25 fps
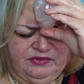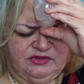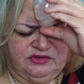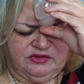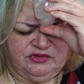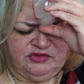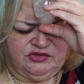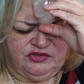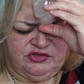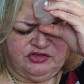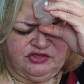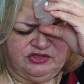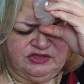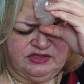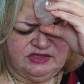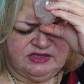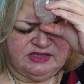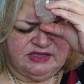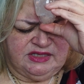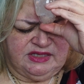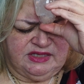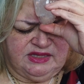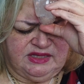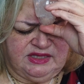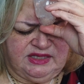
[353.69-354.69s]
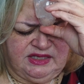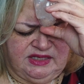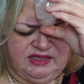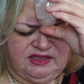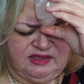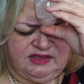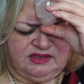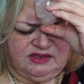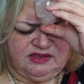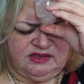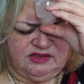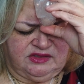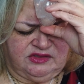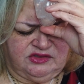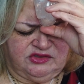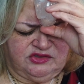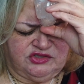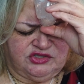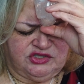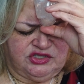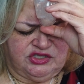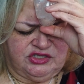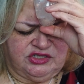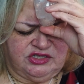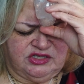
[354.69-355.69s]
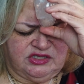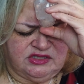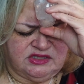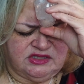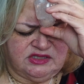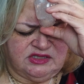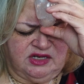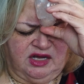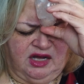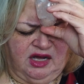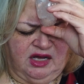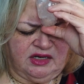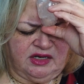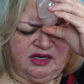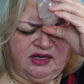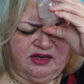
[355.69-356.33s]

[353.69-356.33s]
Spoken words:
She said that she does not